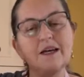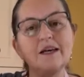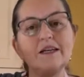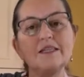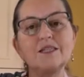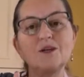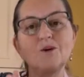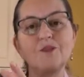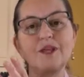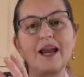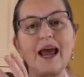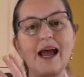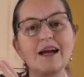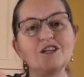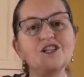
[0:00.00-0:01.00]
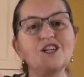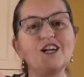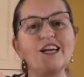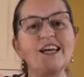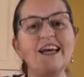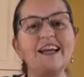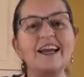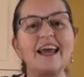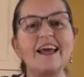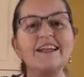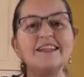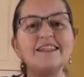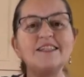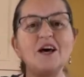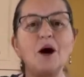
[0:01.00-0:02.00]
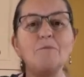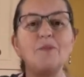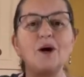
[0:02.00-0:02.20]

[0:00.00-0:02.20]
so that actually it ends up